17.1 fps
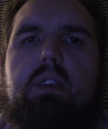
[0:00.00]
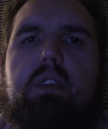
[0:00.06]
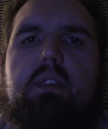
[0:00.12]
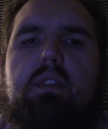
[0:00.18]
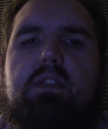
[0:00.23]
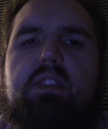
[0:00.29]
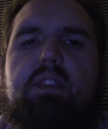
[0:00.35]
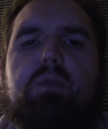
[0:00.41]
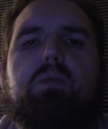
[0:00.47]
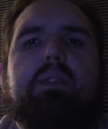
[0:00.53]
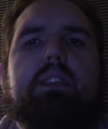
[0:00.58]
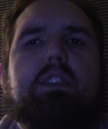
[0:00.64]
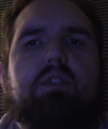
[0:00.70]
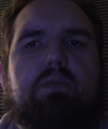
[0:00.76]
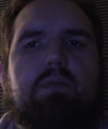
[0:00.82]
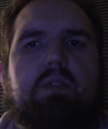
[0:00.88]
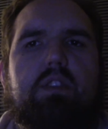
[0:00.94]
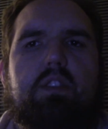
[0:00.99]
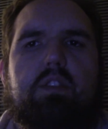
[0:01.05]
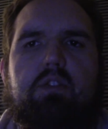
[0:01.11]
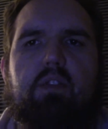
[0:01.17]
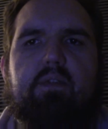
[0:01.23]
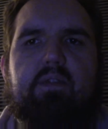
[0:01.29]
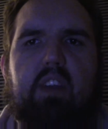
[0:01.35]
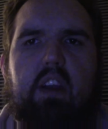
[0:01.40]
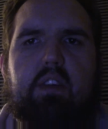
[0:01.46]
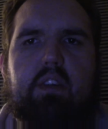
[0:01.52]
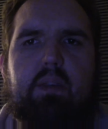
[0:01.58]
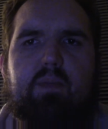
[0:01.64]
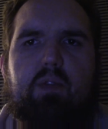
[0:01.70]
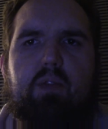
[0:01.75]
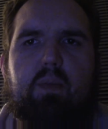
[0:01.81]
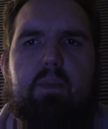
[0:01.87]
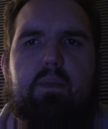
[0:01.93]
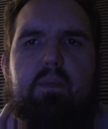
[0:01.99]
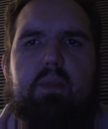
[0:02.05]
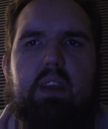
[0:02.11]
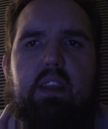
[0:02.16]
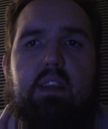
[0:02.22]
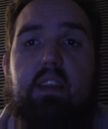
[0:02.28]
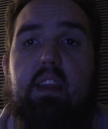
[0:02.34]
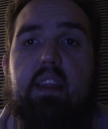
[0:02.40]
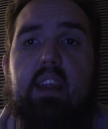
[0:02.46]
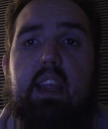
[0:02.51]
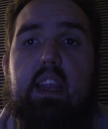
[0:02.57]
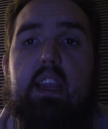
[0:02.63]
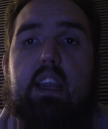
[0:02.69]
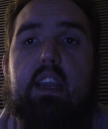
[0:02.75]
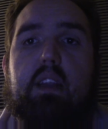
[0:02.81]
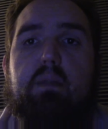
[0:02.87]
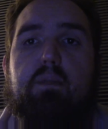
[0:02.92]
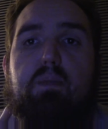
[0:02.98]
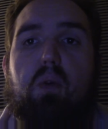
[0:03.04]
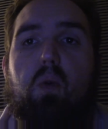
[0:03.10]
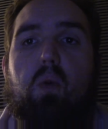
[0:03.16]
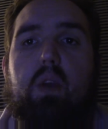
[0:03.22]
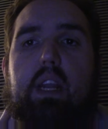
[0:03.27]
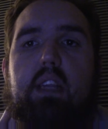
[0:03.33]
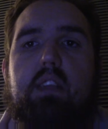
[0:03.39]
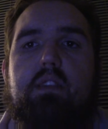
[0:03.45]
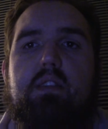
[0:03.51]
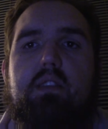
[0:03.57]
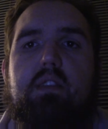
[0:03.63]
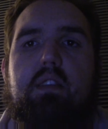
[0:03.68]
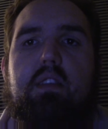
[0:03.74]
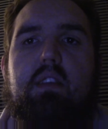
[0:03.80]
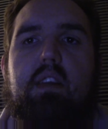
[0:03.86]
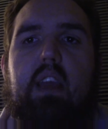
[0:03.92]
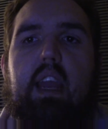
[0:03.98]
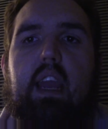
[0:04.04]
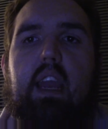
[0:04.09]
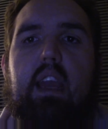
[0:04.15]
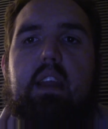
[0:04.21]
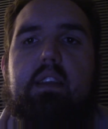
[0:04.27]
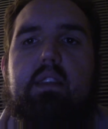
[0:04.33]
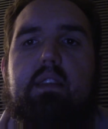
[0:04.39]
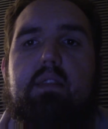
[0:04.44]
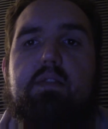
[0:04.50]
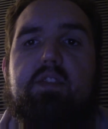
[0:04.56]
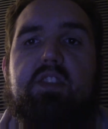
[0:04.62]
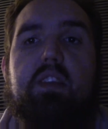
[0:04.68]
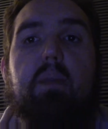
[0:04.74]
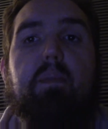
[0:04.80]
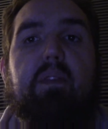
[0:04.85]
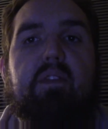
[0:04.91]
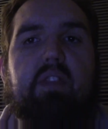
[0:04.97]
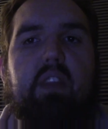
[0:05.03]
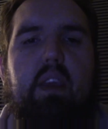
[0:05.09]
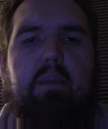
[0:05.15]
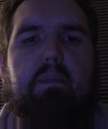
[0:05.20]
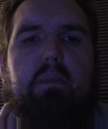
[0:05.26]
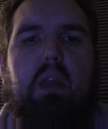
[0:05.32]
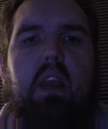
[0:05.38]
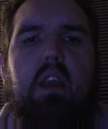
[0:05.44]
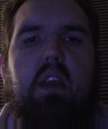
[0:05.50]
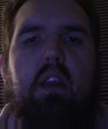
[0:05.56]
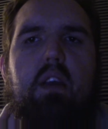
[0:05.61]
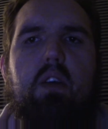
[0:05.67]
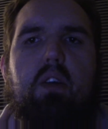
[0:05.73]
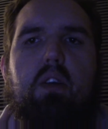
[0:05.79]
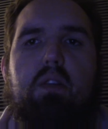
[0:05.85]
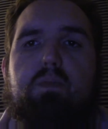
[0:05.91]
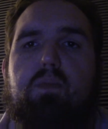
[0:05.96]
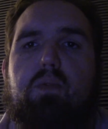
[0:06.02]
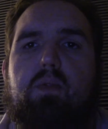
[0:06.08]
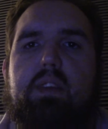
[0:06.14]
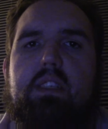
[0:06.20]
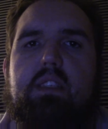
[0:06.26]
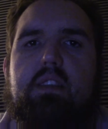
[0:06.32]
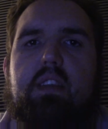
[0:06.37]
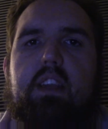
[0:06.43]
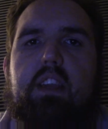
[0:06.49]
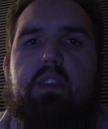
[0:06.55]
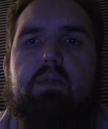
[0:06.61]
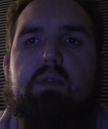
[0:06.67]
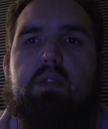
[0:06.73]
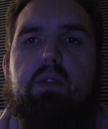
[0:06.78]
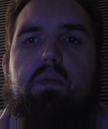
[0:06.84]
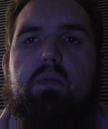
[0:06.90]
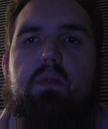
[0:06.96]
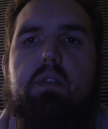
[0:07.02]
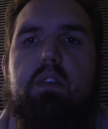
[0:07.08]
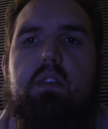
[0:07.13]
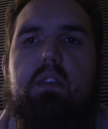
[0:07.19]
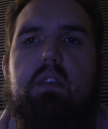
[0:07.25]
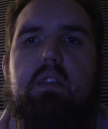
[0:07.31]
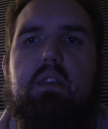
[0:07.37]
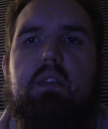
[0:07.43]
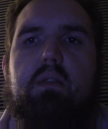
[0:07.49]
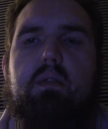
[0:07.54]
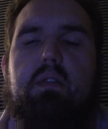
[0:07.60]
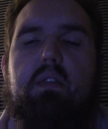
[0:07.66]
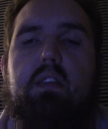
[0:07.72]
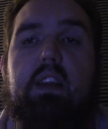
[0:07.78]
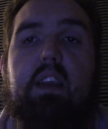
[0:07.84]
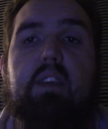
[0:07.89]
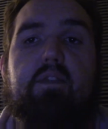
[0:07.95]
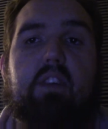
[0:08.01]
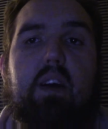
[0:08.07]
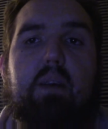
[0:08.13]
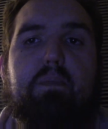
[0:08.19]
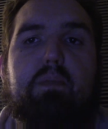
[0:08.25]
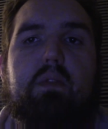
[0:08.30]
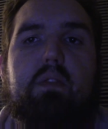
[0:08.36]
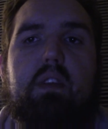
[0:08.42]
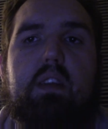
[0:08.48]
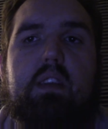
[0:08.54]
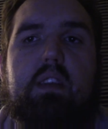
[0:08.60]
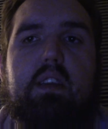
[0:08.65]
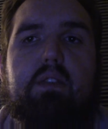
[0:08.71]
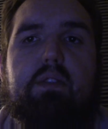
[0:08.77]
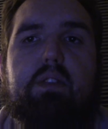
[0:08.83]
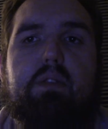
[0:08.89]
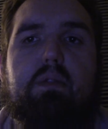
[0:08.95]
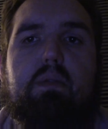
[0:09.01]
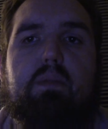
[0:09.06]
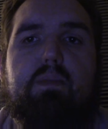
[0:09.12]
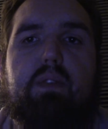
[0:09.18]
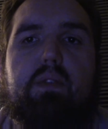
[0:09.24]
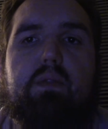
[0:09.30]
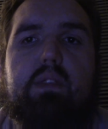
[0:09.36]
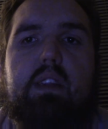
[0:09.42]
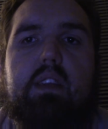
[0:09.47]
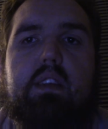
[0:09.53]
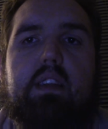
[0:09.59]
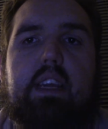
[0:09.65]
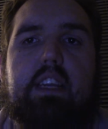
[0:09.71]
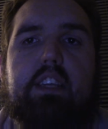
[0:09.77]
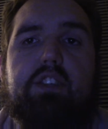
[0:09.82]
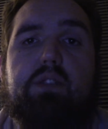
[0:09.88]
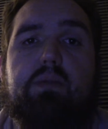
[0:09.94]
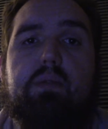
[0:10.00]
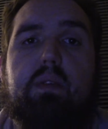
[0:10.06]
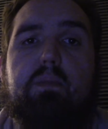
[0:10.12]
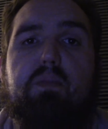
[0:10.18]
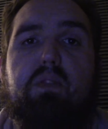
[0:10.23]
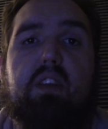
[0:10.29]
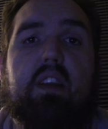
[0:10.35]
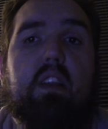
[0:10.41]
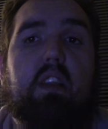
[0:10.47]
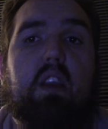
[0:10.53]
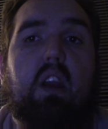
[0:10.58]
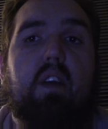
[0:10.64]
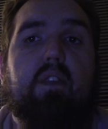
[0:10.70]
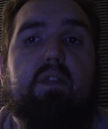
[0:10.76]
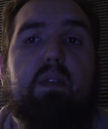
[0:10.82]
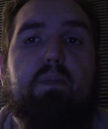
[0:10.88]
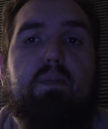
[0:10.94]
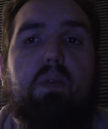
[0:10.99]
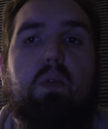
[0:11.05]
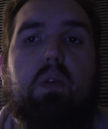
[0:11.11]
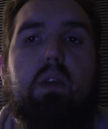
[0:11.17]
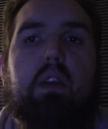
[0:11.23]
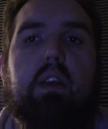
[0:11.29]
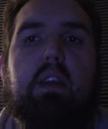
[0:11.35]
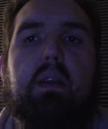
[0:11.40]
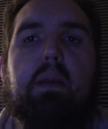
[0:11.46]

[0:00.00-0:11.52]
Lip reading: See, resources are valuable in that they eat points, and some of them are points that you don't give up until your opponent takes you completely off the board.